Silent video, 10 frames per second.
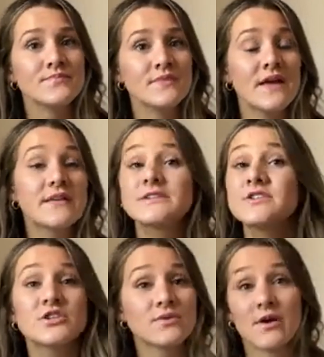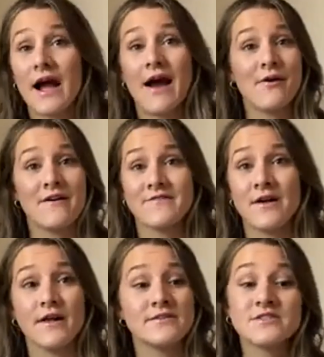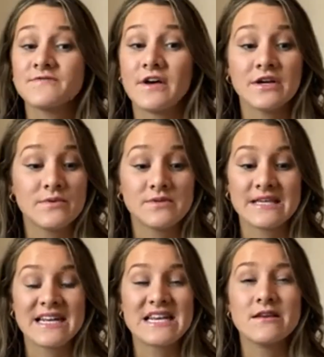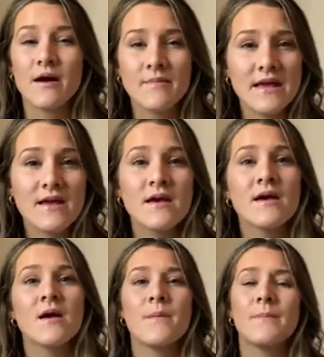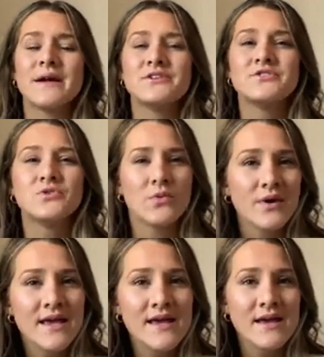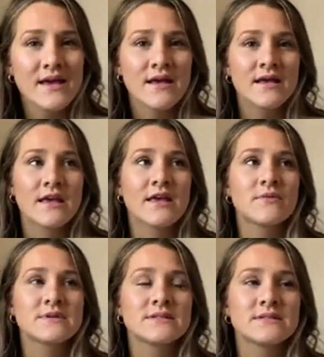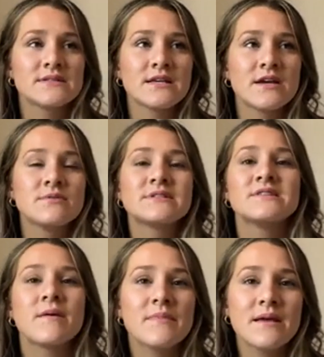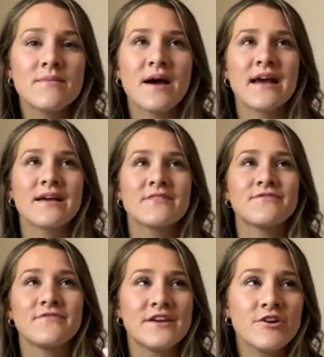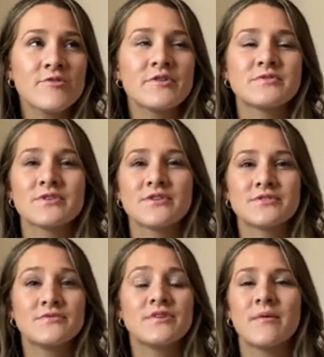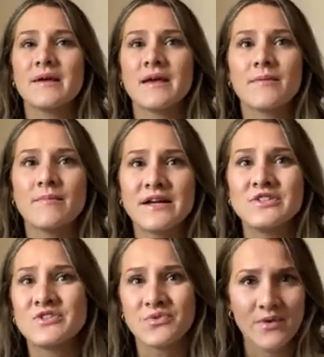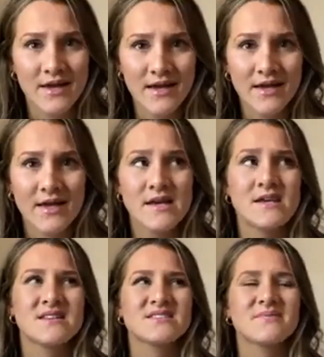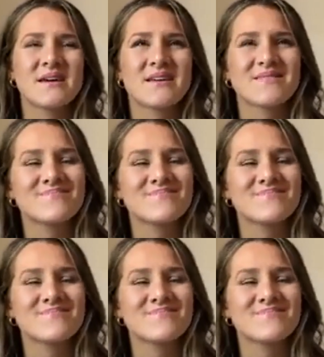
And this is just where how I felt. I just felt like it was like numbing my joy. Like it was numbing my fear, but it was also numbing my joy. So I'm like,